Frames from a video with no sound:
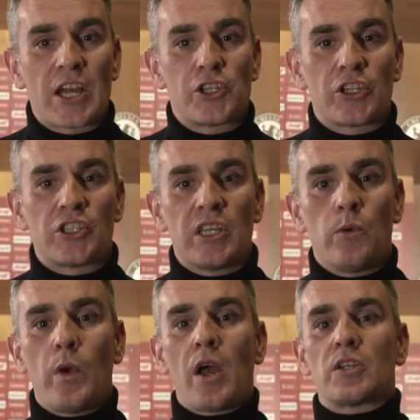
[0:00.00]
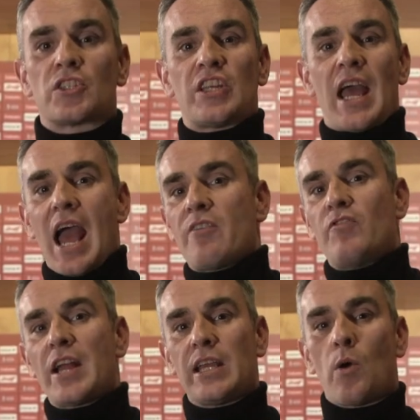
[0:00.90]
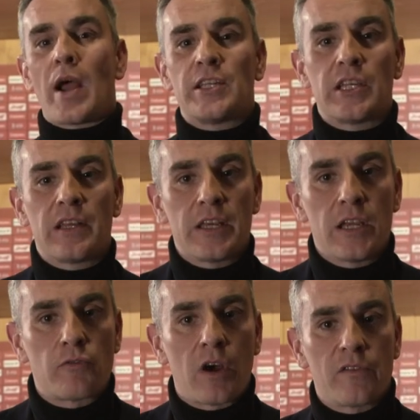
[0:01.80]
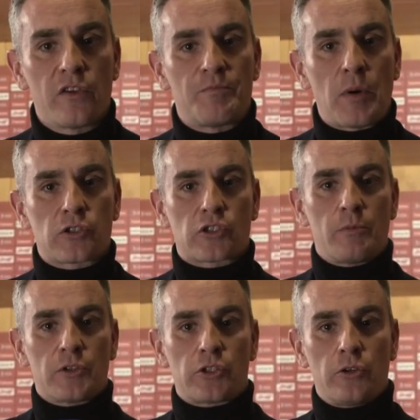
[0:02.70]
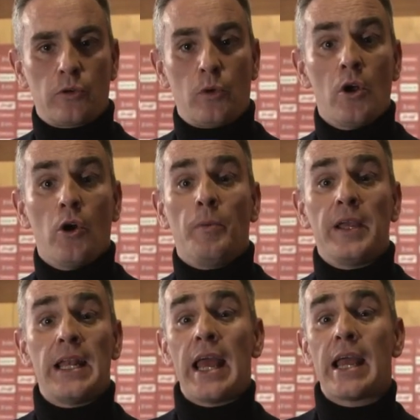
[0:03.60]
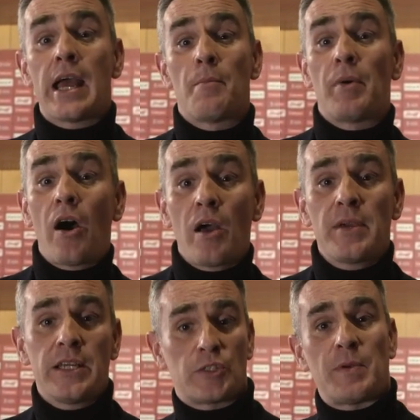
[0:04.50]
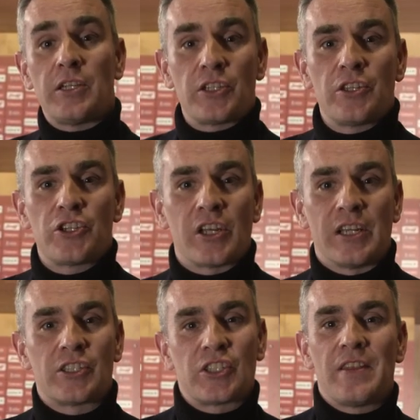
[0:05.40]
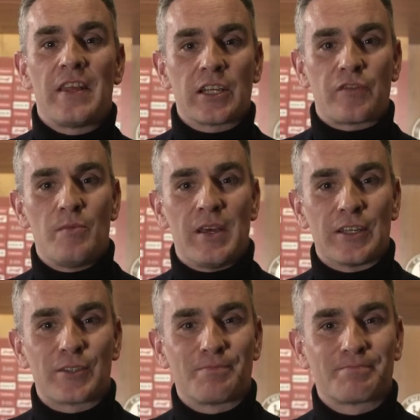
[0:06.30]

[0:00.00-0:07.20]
As you can see, we are set and ready, awaiting the arrival of boss Thomas Tuchel. We'll be in here behind me speaking to the journalists in the next few minutes.